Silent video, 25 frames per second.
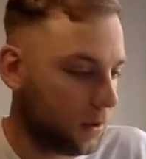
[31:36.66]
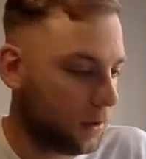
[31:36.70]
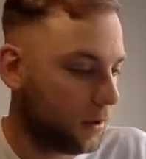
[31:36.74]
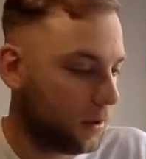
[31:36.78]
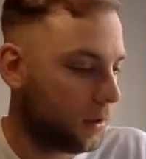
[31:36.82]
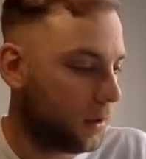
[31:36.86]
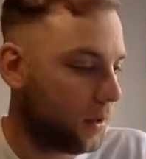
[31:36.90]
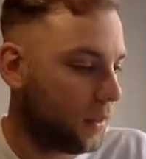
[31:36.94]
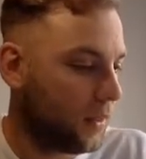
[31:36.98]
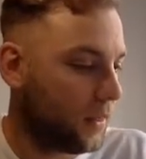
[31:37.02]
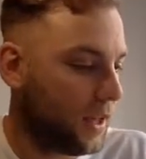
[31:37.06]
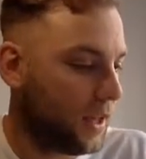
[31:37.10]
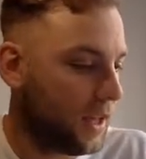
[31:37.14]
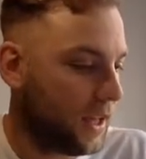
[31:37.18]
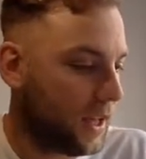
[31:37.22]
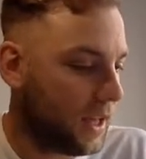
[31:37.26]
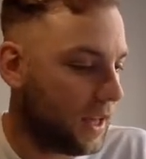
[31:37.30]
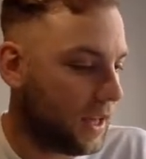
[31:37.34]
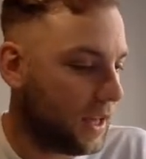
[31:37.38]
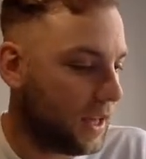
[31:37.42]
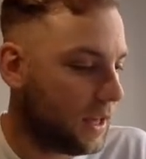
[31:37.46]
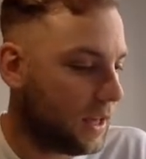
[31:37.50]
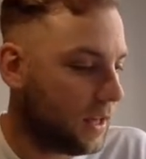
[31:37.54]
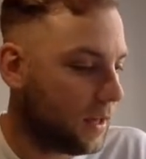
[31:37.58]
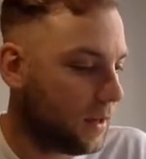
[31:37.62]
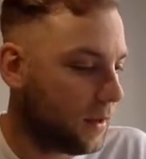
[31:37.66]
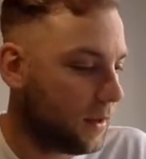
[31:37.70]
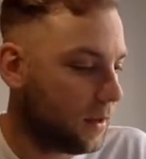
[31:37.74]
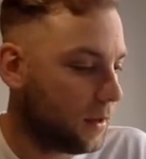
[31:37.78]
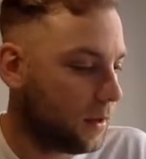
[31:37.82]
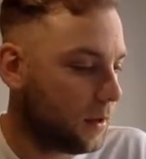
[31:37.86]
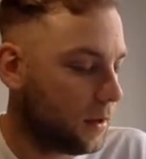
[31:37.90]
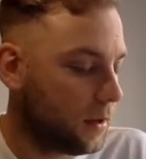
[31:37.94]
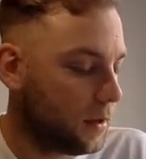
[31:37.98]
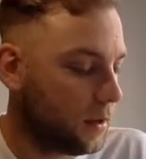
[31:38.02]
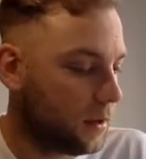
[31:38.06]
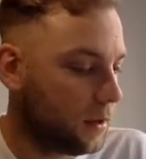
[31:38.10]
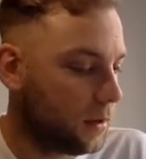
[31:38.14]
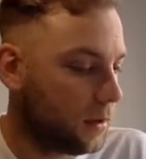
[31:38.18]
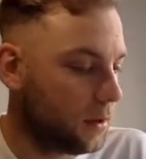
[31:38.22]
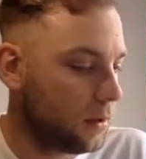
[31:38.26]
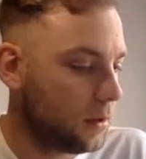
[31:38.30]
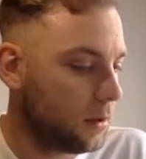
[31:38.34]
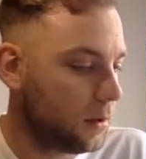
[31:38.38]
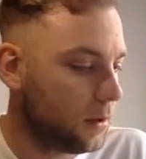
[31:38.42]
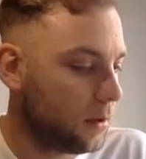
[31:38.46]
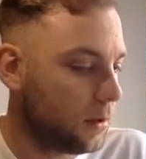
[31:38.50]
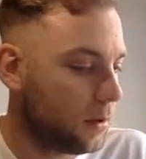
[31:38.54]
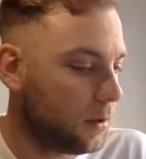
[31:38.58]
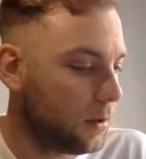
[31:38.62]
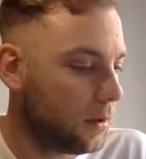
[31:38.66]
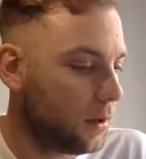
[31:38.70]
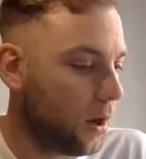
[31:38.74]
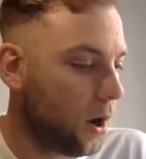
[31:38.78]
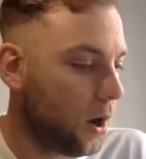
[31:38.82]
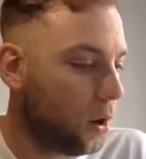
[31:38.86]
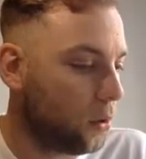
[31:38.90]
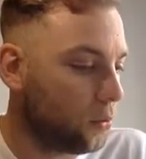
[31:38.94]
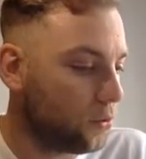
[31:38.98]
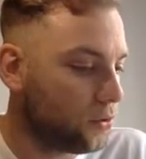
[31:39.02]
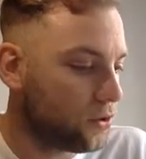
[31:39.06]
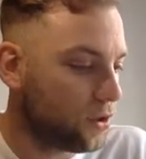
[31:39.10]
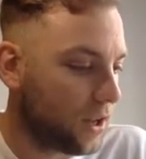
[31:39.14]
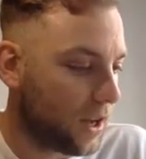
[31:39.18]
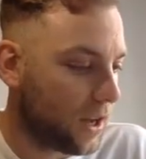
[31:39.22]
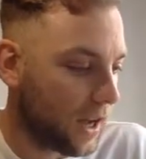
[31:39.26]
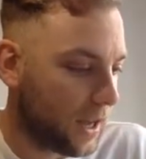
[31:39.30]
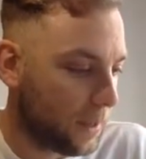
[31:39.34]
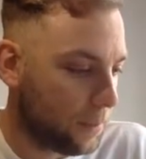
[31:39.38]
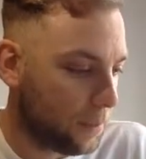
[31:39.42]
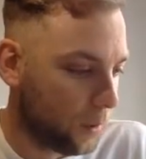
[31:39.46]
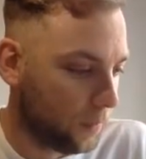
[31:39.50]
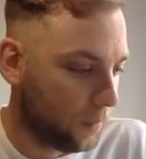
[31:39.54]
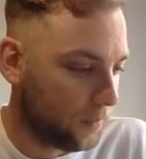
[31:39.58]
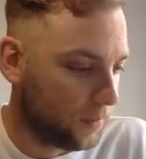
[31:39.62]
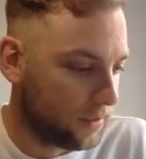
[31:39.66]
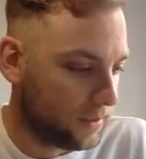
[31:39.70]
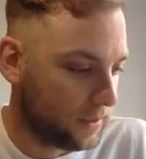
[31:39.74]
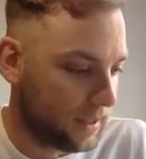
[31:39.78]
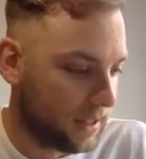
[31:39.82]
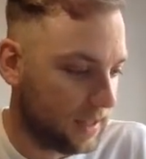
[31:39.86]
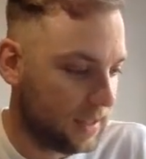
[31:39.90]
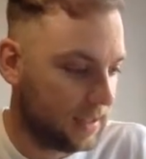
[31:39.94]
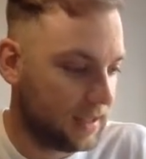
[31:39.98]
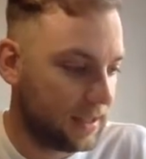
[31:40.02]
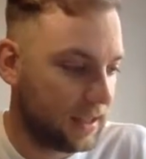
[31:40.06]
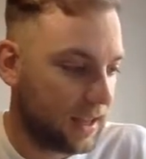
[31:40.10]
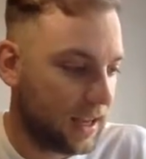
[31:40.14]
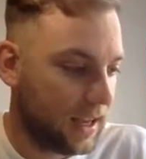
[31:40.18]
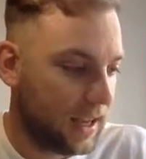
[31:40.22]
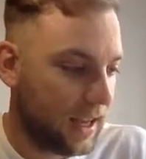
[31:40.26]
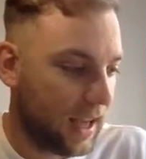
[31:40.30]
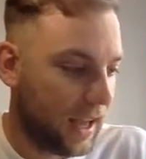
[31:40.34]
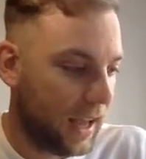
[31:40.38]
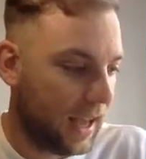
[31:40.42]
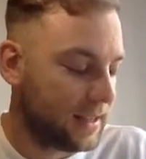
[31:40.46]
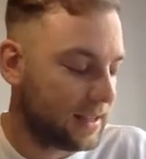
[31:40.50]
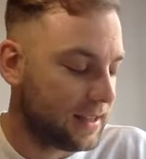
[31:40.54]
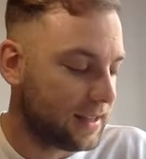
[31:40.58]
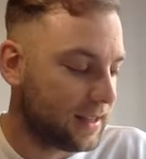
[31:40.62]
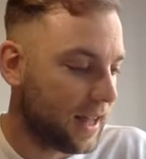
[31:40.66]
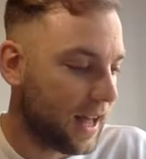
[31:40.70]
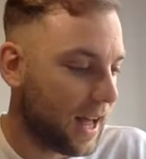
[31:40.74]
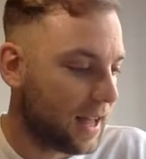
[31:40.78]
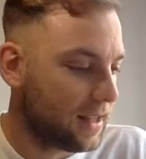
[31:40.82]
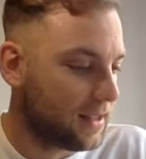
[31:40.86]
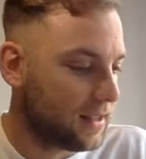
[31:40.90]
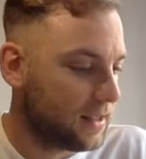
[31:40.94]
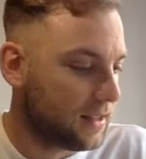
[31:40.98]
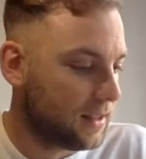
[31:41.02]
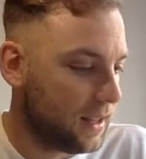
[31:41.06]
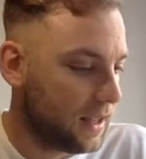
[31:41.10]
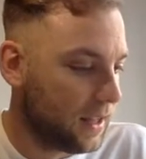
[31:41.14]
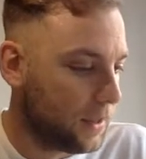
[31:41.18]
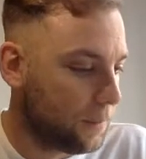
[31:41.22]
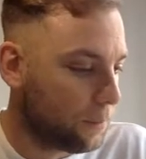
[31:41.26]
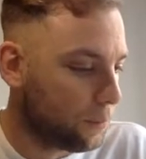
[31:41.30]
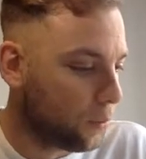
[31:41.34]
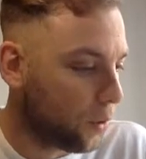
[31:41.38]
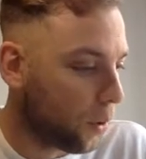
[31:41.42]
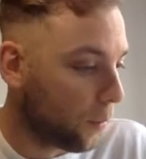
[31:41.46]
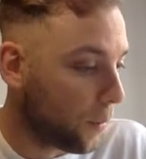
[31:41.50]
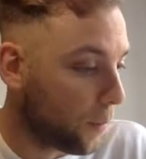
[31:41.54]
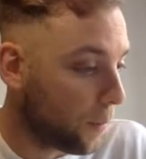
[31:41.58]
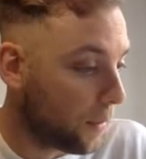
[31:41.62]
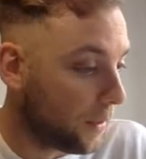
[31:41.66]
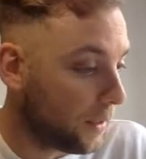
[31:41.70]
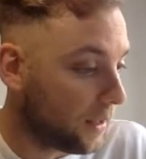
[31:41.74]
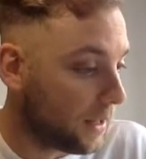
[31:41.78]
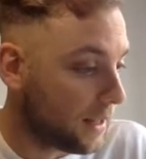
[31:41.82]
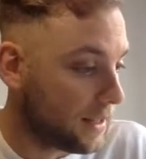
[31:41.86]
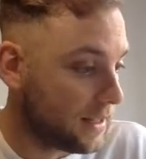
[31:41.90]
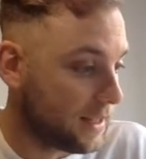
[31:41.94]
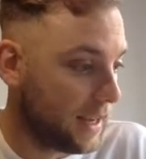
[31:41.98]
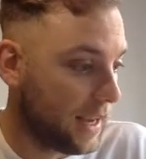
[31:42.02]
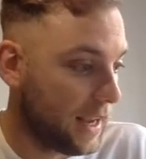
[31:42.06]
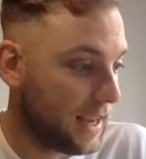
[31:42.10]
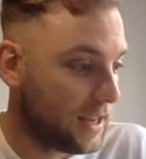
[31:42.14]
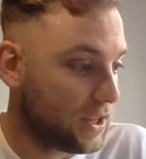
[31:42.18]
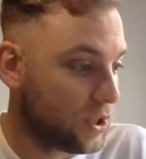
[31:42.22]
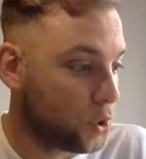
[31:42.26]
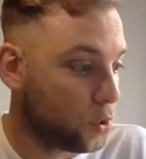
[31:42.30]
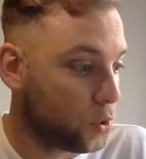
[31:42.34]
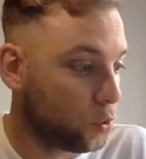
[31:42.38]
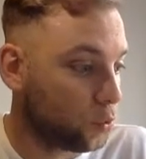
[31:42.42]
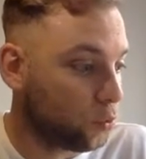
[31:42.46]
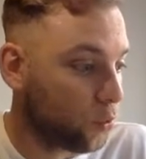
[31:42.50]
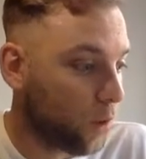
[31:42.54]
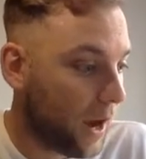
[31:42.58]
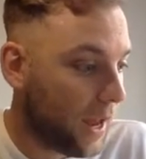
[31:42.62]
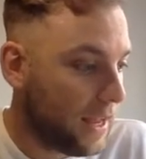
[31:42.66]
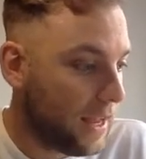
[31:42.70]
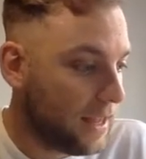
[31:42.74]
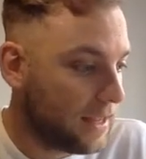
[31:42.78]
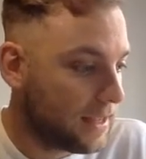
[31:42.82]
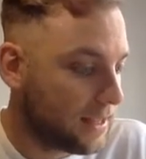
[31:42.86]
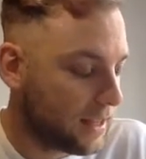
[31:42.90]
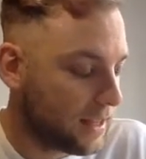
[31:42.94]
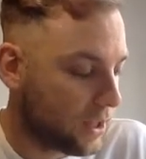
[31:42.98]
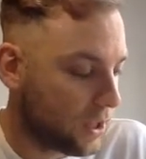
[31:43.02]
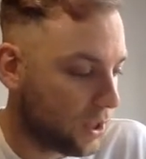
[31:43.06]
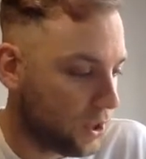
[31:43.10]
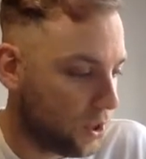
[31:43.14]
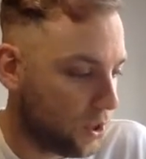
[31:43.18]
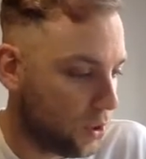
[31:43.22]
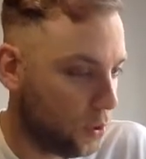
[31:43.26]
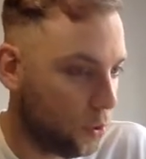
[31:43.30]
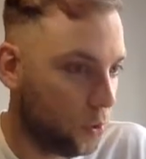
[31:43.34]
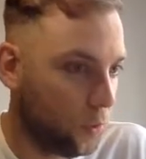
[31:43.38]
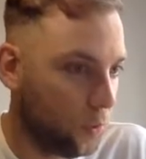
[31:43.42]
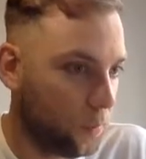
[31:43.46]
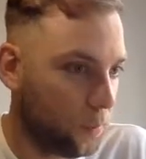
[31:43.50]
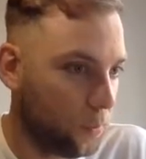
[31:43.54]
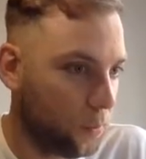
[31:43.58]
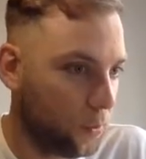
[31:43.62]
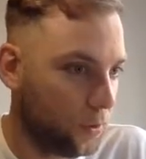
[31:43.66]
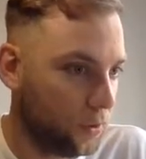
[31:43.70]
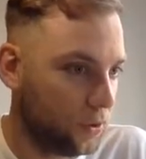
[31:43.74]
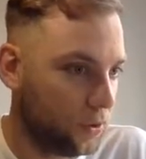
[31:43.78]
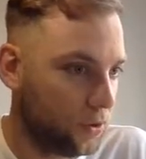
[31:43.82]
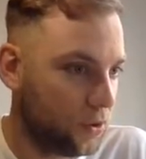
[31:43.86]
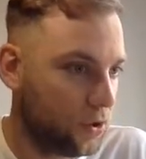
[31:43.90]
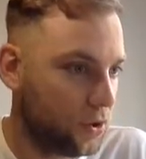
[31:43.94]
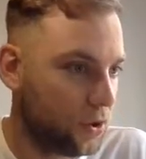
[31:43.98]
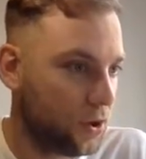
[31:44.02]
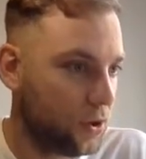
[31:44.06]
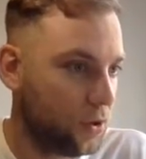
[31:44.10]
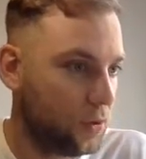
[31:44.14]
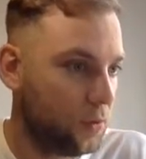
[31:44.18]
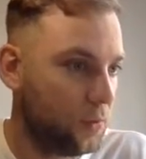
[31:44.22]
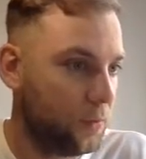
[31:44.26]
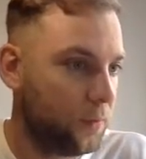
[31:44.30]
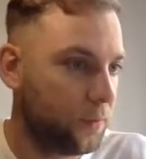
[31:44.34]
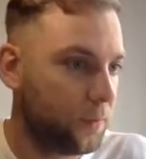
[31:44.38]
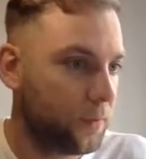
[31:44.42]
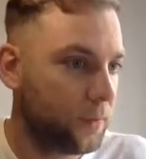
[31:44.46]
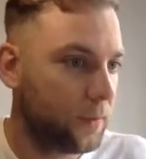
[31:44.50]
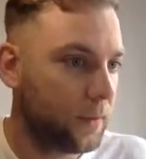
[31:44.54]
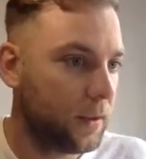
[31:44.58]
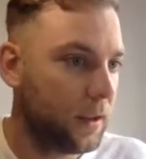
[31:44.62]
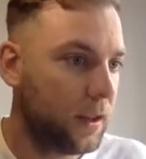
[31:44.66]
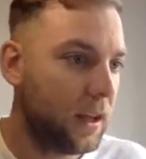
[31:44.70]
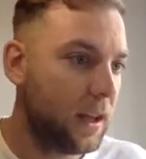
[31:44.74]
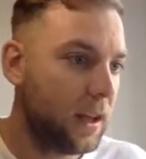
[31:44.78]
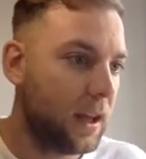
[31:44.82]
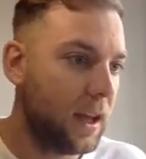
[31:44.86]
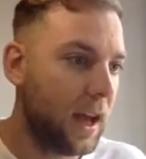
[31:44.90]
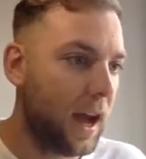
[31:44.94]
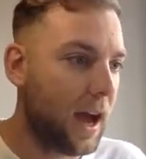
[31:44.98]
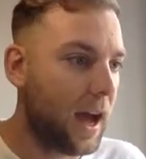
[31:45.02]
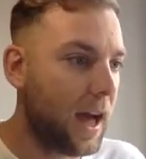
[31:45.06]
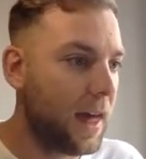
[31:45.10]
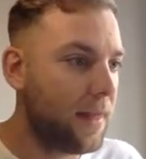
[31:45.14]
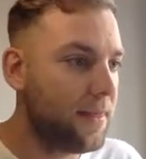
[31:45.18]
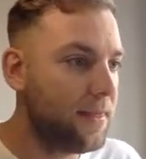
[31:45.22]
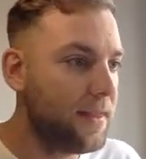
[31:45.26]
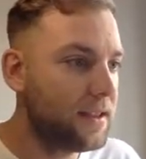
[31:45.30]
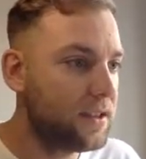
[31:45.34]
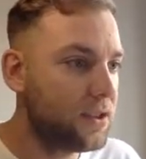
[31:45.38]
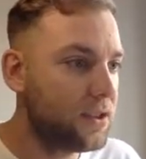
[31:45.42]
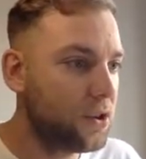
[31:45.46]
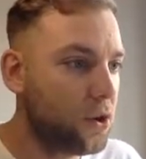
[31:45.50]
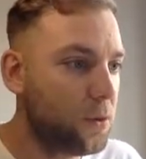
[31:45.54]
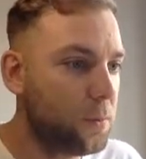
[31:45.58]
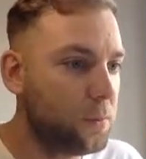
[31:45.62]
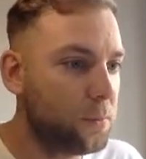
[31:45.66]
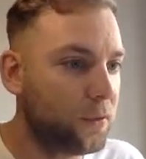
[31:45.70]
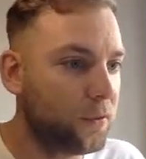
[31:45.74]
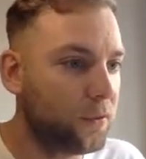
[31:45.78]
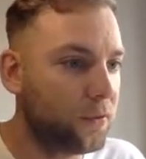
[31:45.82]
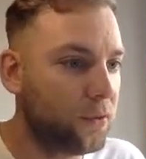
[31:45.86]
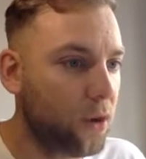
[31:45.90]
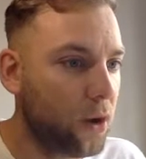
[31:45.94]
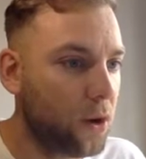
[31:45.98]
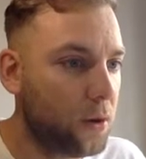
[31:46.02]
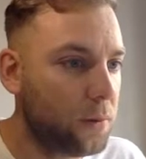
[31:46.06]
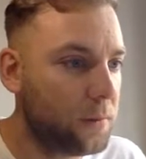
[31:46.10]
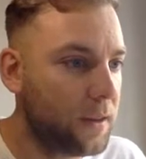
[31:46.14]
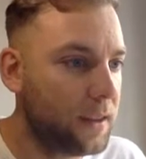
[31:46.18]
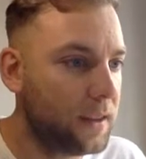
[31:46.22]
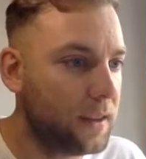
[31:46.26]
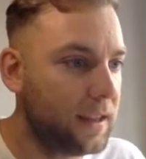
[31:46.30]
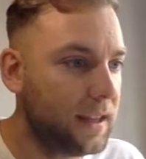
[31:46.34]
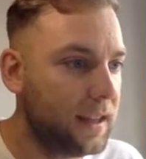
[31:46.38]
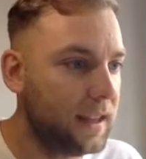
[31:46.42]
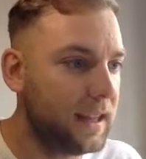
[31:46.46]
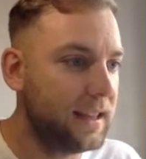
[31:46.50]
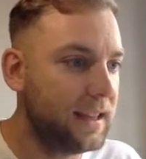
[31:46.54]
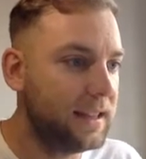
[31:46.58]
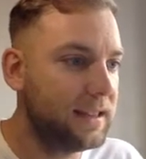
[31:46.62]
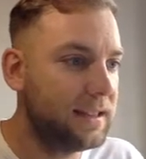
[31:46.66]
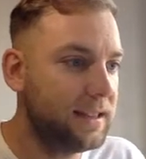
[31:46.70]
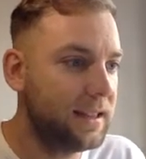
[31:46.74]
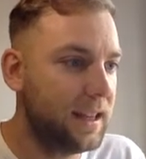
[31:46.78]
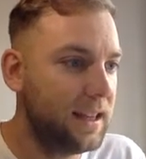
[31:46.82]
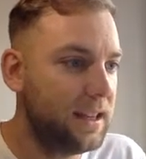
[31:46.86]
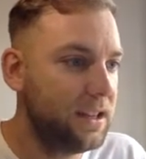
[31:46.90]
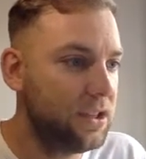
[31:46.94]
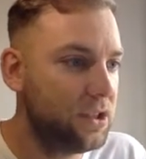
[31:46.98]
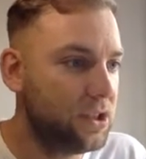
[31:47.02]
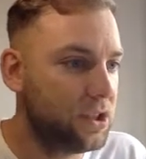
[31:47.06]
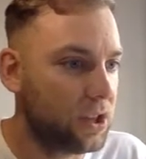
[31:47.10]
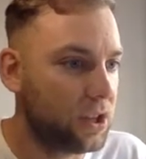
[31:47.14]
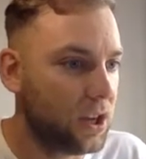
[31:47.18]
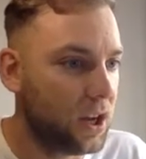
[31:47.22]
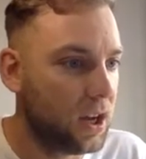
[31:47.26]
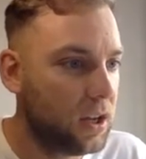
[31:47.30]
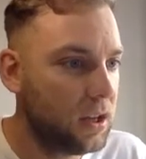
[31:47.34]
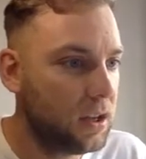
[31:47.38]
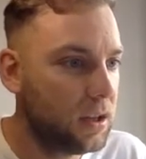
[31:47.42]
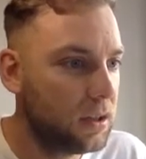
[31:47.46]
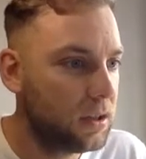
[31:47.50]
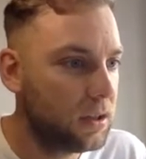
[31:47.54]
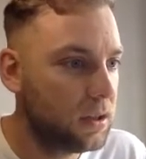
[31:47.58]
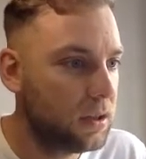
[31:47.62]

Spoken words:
The alternate hypothesis is that the probability is greater than 0.2, and this comes from the teacher